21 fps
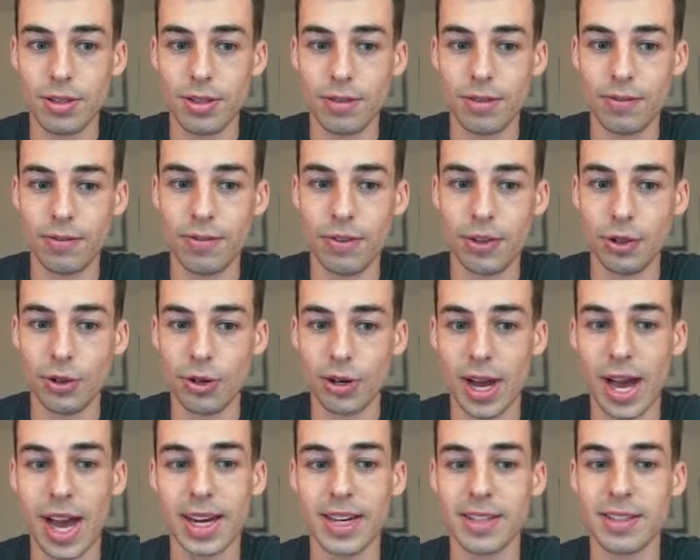figuring out
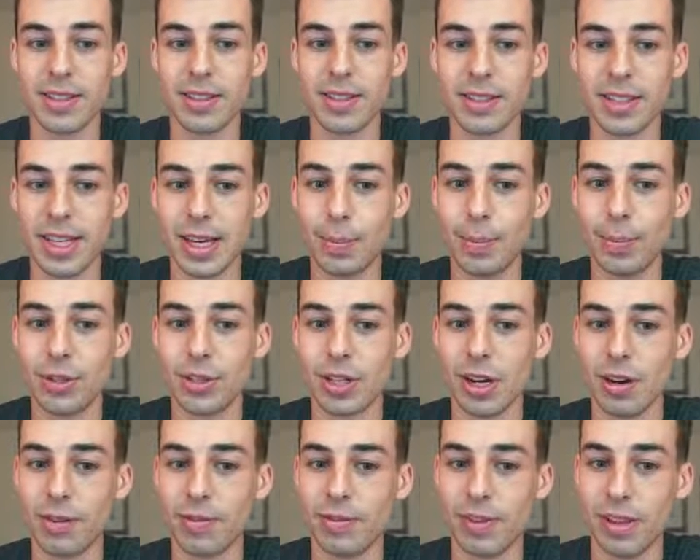how to skip
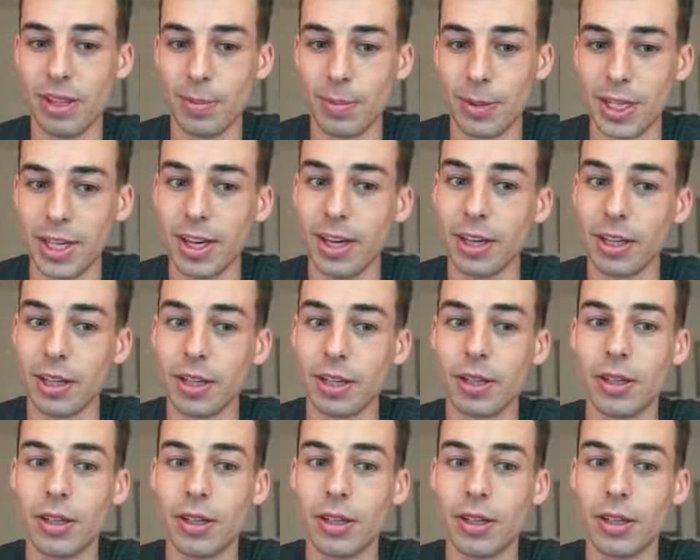stuff in the beginning.